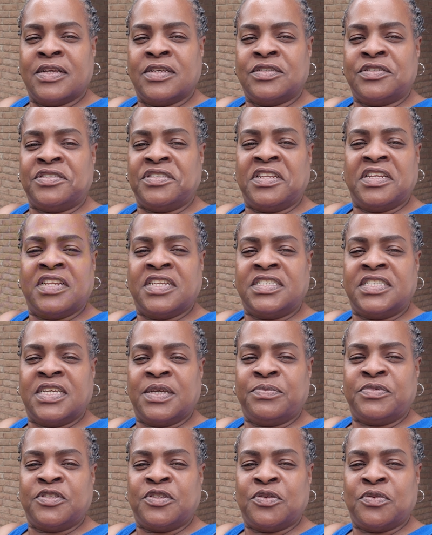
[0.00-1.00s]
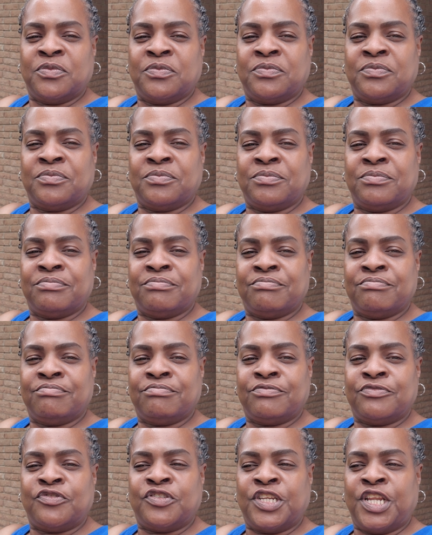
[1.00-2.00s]
She didn't attempt to.
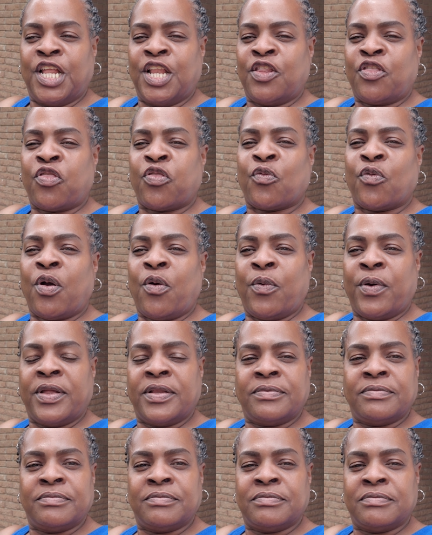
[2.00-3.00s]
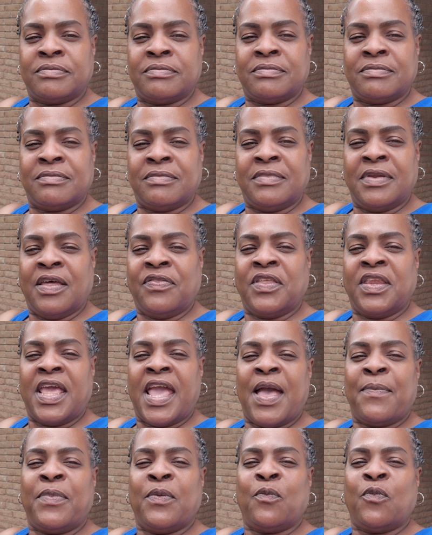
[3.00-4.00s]
She didn't throw it. Nothing
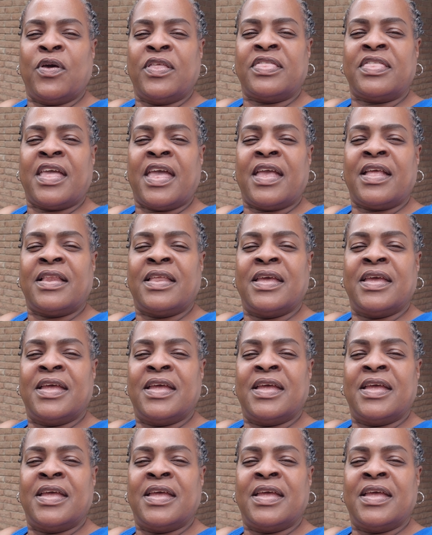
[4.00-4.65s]
happened with that.